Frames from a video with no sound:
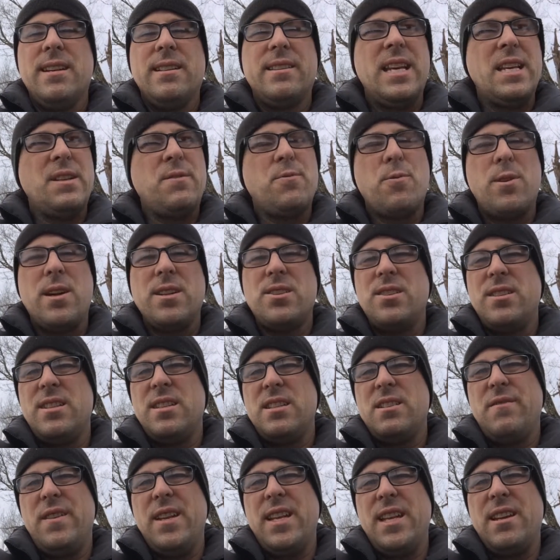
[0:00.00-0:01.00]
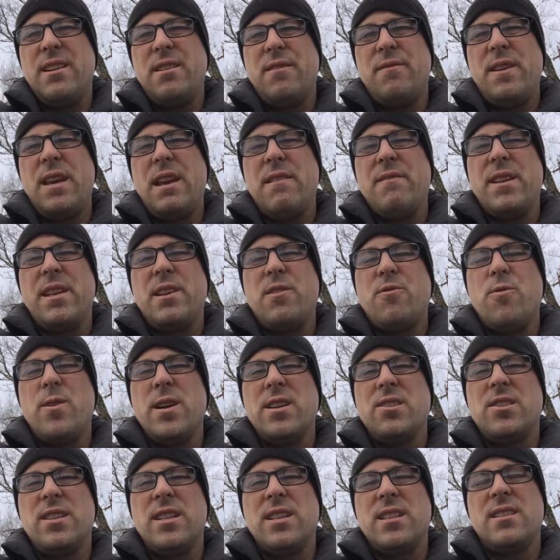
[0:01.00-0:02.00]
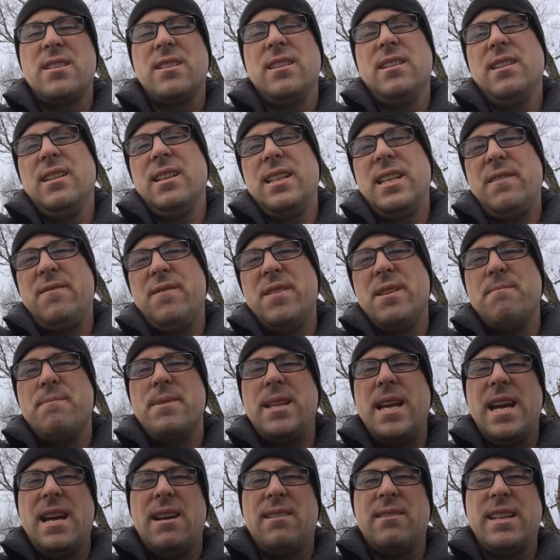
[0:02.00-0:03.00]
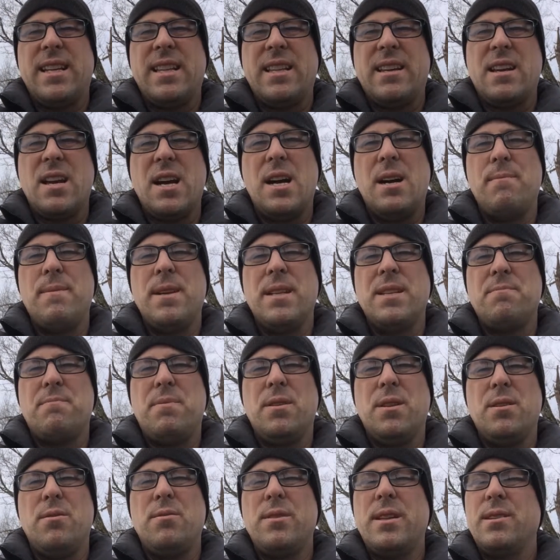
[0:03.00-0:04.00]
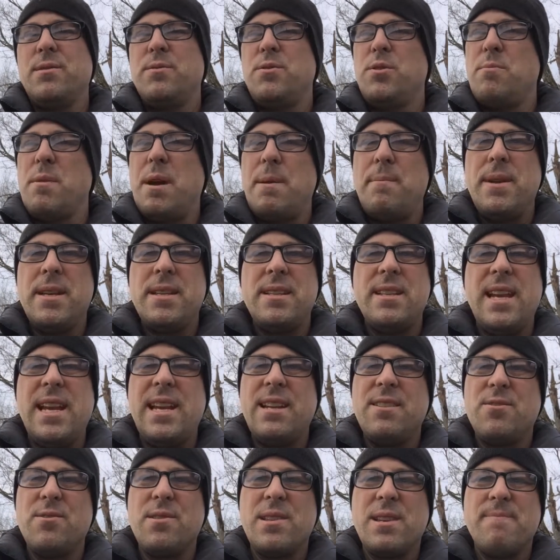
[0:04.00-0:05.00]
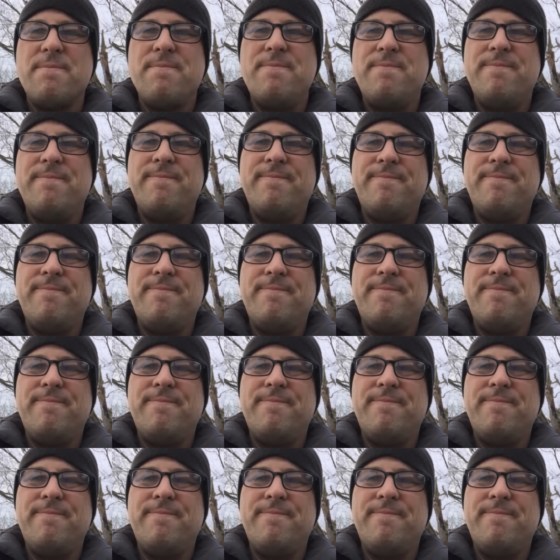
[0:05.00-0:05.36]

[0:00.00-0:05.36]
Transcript: Thanks for watching this video. If you have any questions, leave them down in the comments below, and I'll do my best to answer them.